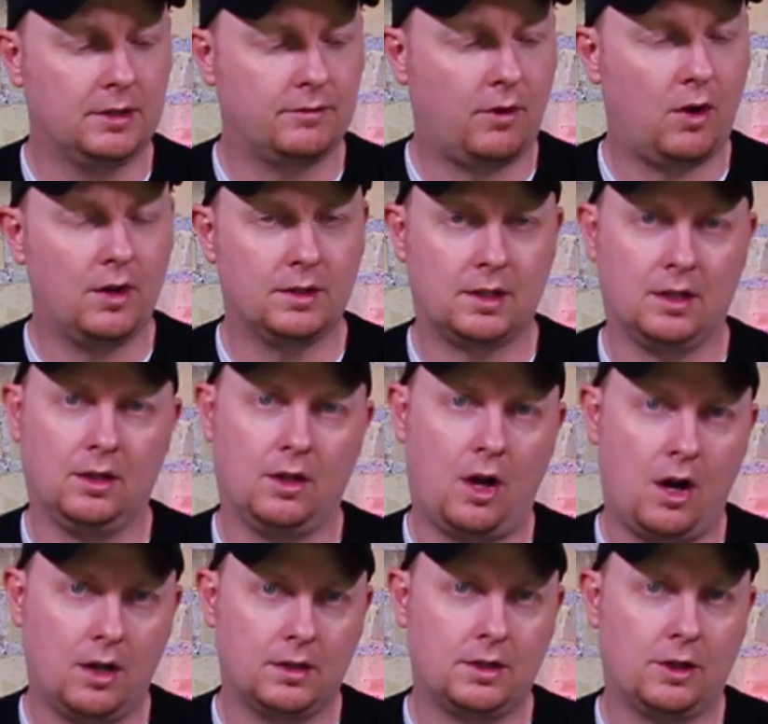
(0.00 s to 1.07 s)
far as a
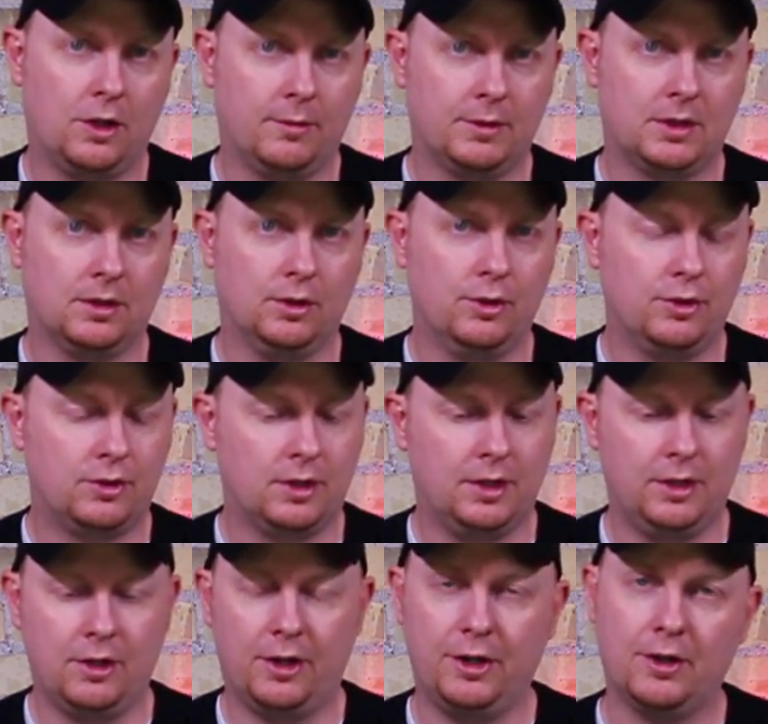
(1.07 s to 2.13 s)
long-term
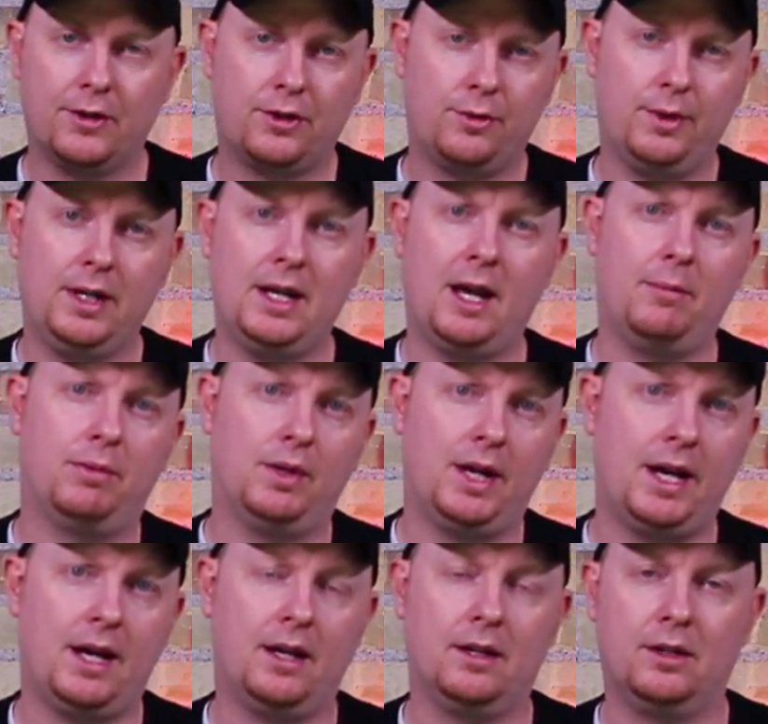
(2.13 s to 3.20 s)
solution, your 3-day
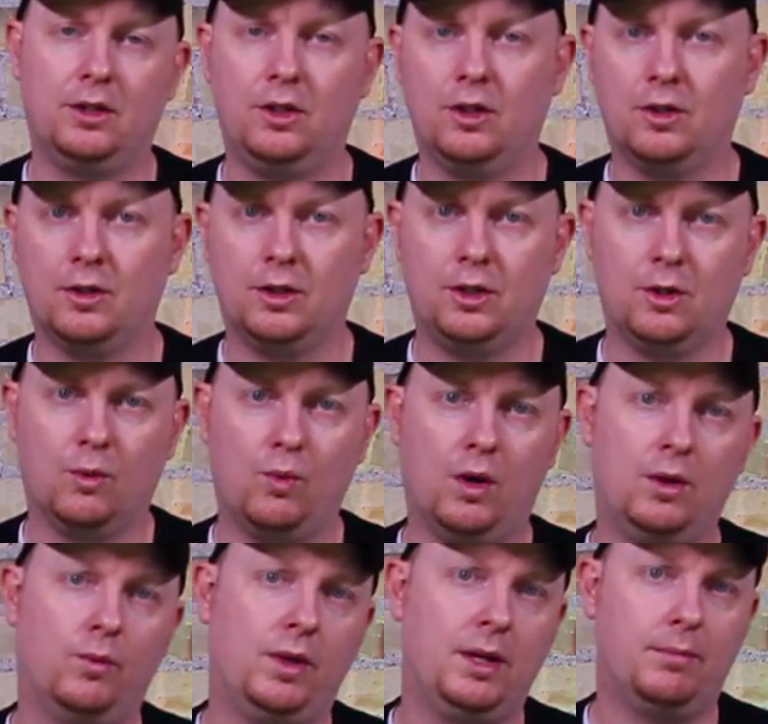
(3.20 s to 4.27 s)
plan, your
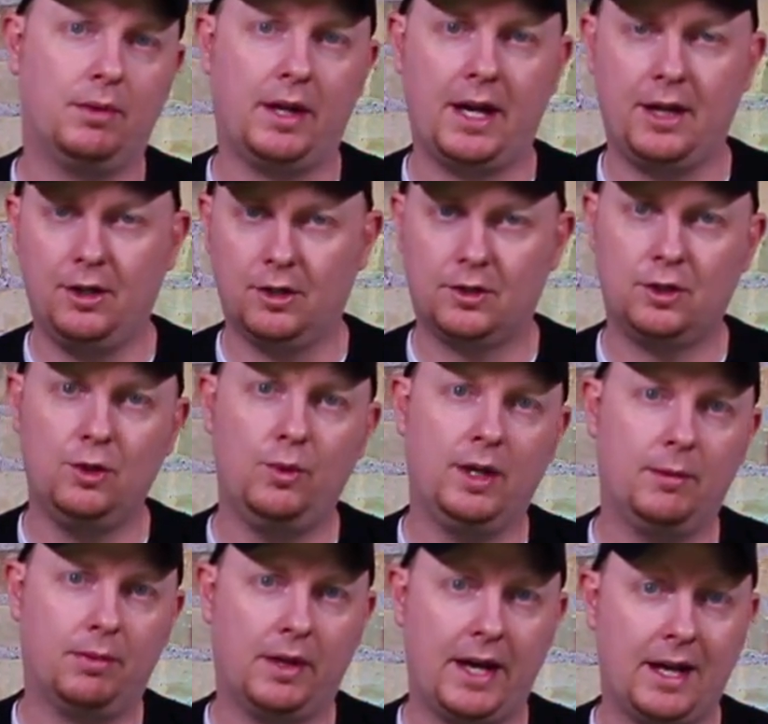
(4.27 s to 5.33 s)
1-week plan, your
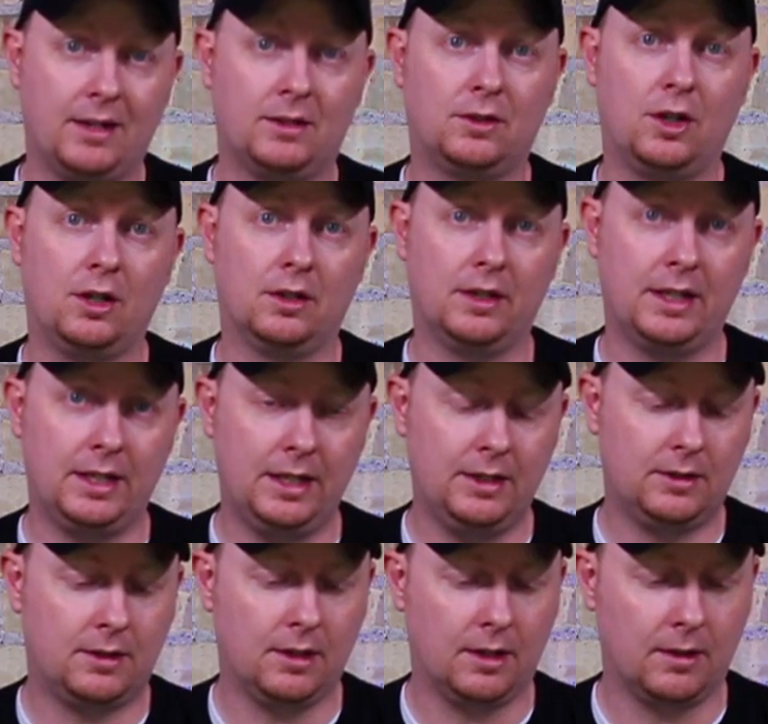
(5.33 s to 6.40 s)
2-week plan certainly
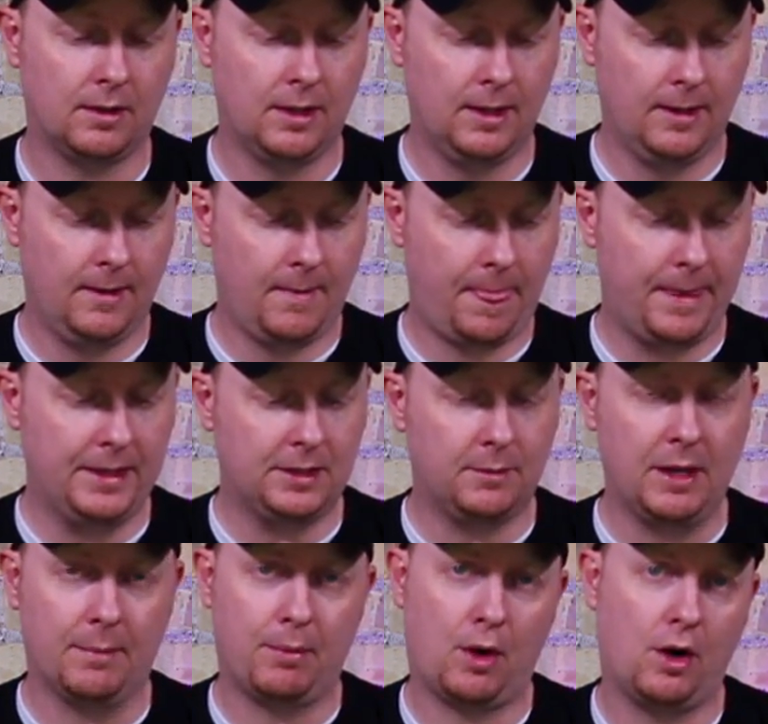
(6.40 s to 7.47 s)
needs to
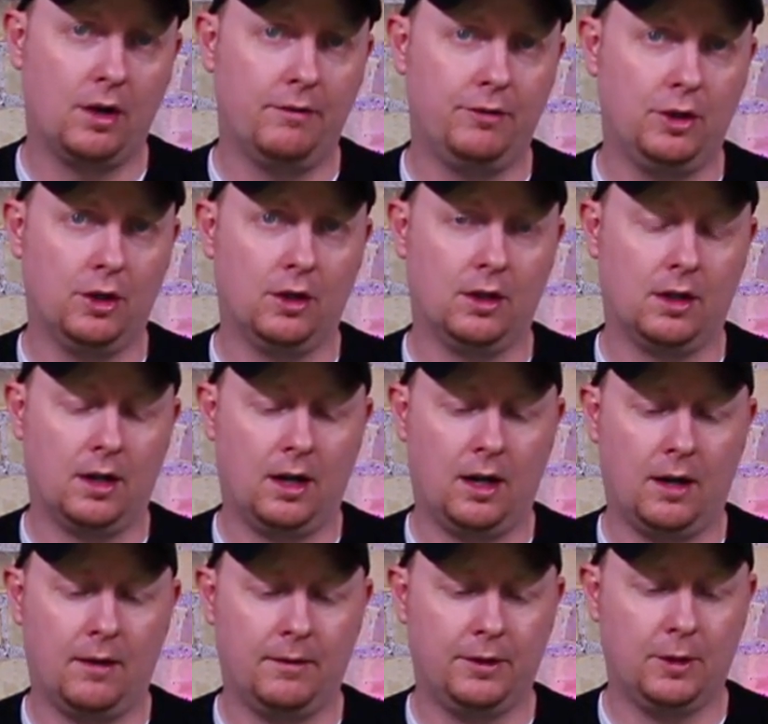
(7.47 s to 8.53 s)
be a part of
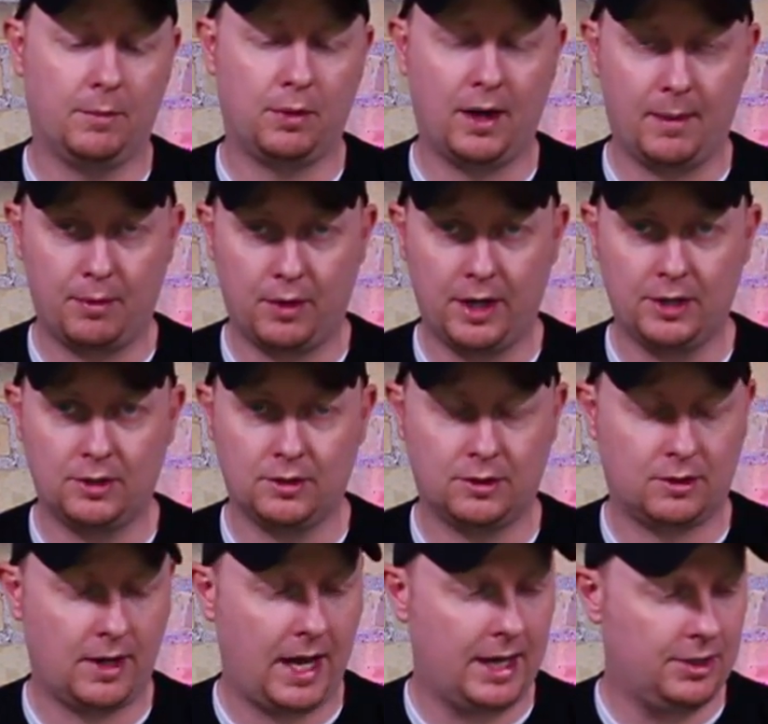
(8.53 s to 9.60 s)
your preparation
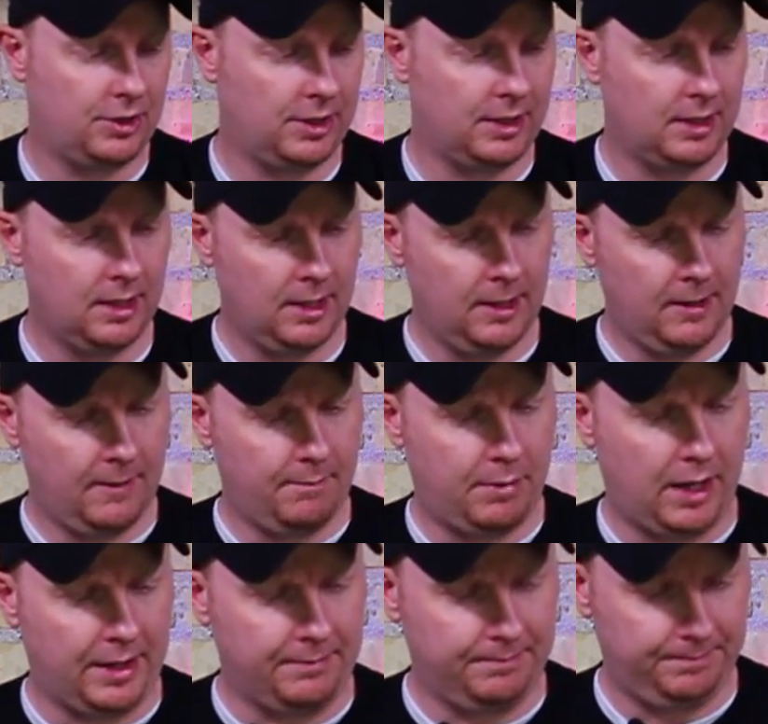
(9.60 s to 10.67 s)
strategy.
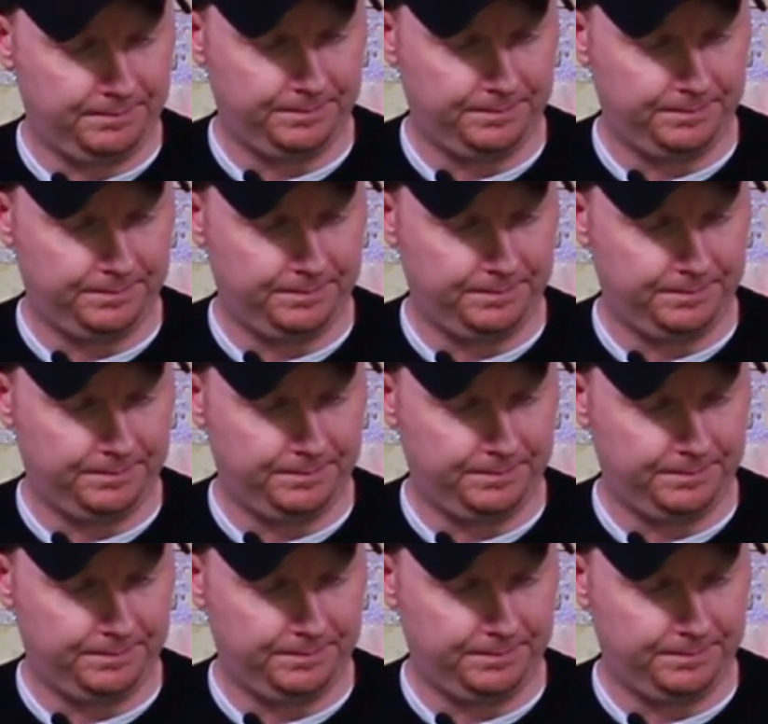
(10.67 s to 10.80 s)
But